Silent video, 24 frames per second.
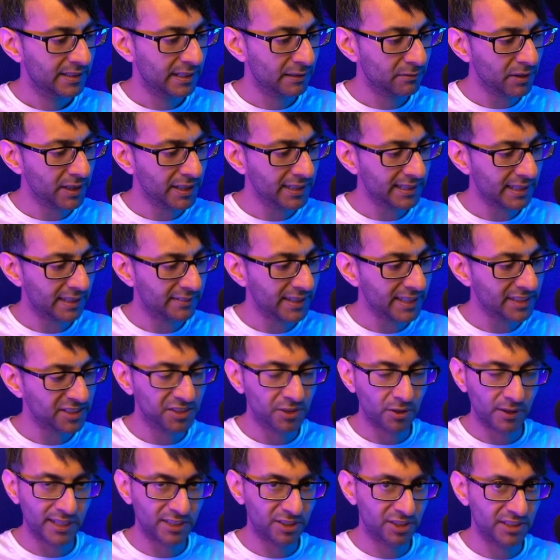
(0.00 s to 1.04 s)
Now, right now, that's
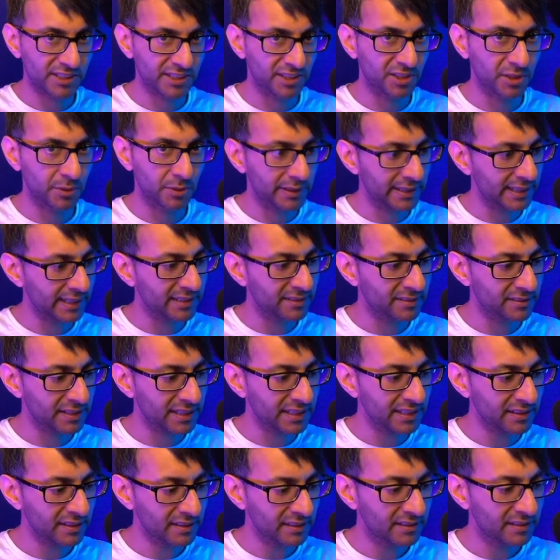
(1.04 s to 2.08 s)
not actually doing
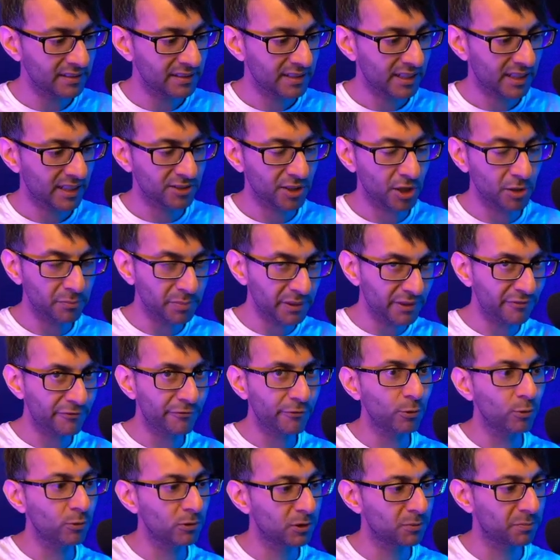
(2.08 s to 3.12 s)
anything. And don't be
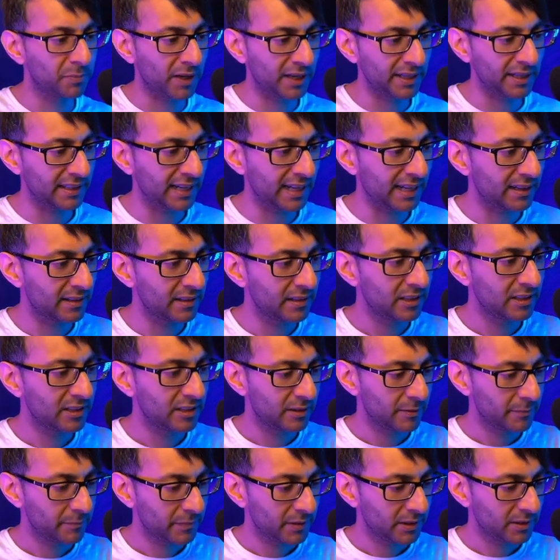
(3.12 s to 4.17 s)
fooled by that.
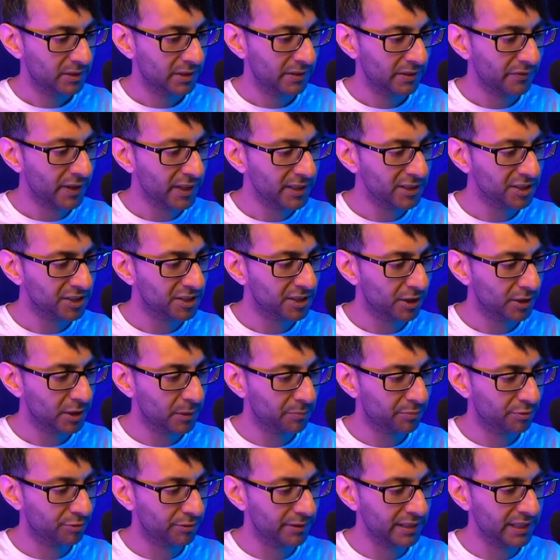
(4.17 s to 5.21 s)
So if I just go to
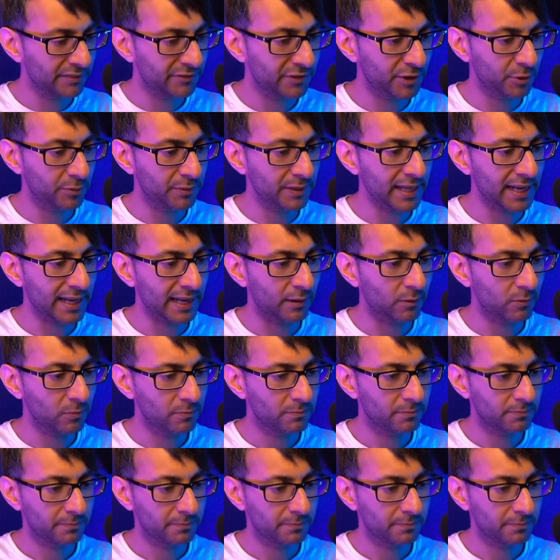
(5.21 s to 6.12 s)
preview now,